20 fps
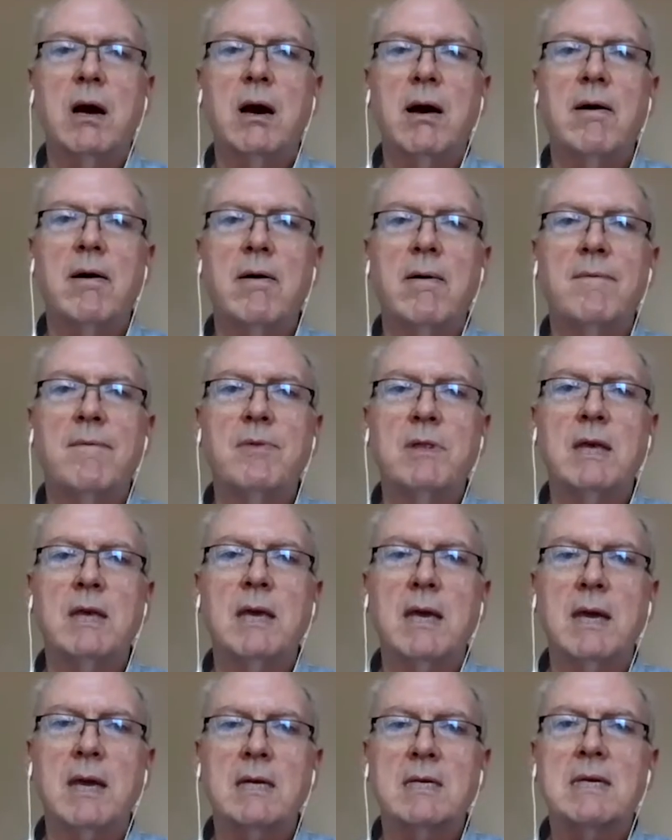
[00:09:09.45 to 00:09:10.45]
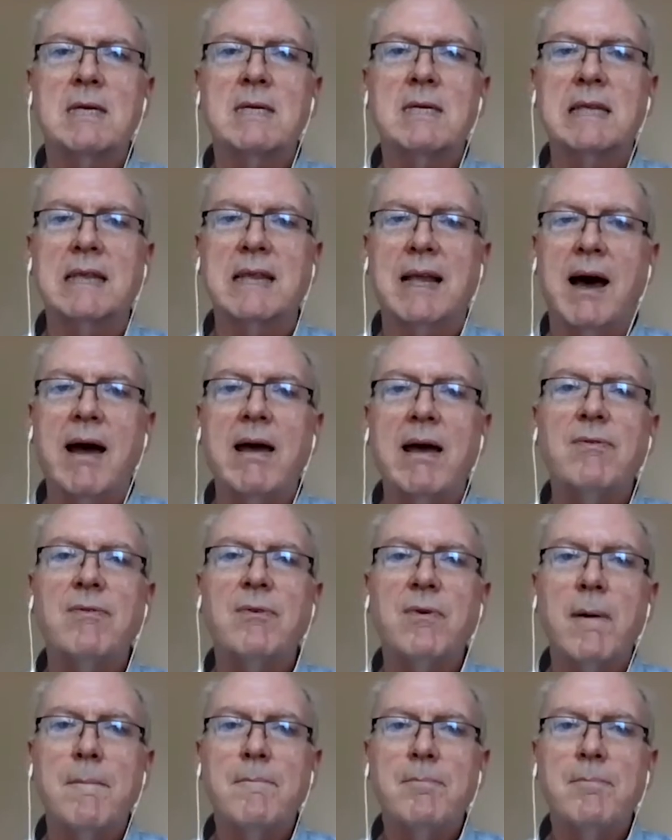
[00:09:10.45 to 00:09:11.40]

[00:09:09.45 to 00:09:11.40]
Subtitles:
of the Hisses' life,